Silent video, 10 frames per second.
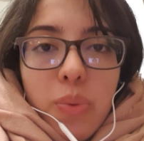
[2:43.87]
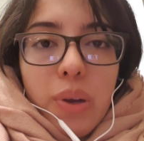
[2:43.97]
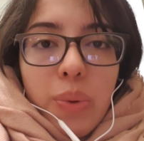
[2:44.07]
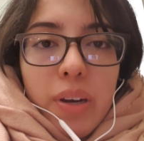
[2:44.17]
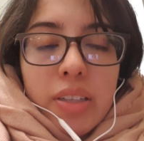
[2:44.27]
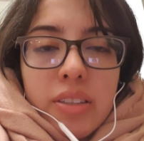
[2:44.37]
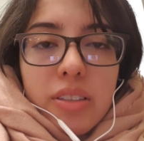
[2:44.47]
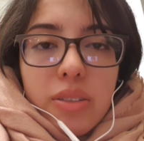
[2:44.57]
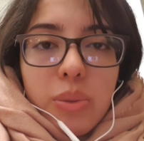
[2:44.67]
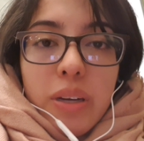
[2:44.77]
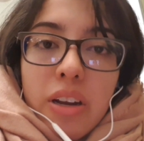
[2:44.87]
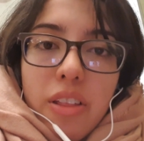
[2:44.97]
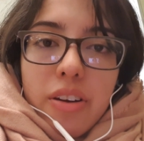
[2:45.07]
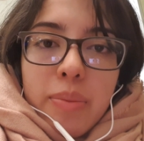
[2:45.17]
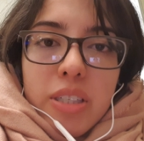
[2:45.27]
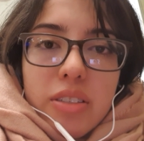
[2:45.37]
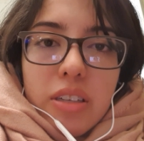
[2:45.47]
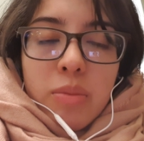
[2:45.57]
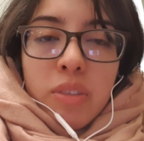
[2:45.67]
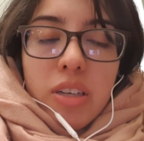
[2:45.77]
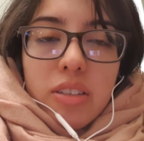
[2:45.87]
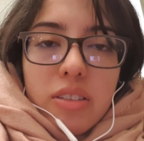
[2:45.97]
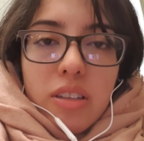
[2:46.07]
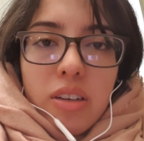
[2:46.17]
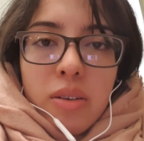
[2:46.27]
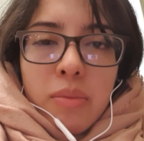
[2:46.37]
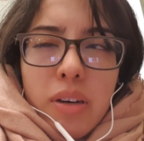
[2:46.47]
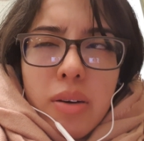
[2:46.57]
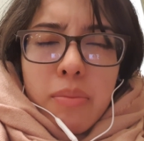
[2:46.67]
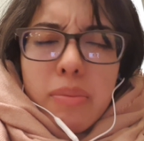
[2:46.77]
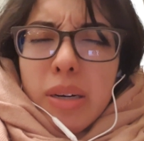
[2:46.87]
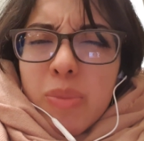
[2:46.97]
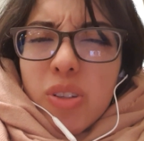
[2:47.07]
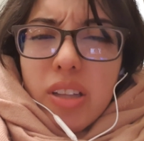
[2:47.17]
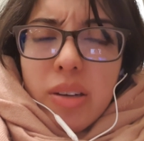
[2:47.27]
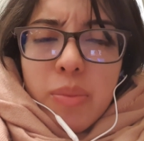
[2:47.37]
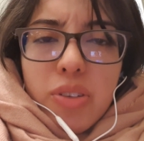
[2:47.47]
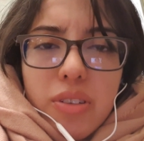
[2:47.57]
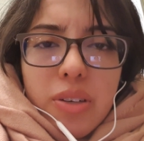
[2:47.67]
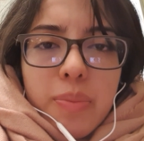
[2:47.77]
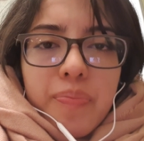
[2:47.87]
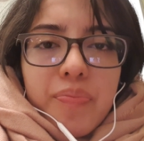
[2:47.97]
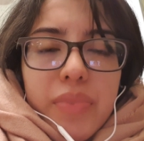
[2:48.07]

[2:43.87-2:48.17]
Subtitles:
we went to another museum that is the Marmottan Museum,